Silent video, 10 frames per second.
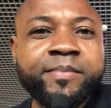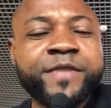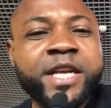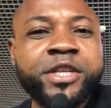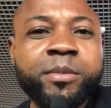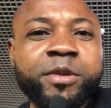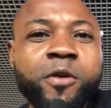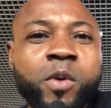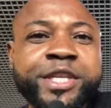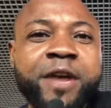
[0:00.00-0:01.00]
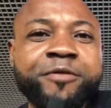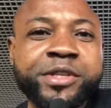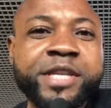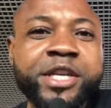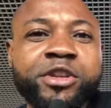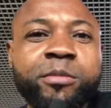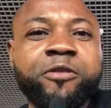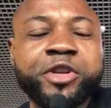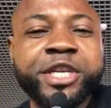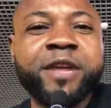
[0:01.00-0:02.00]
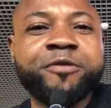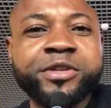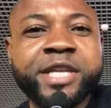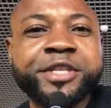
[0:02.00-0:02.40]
Thank you so much for watching our videos. Thank you so much for sharing our videos.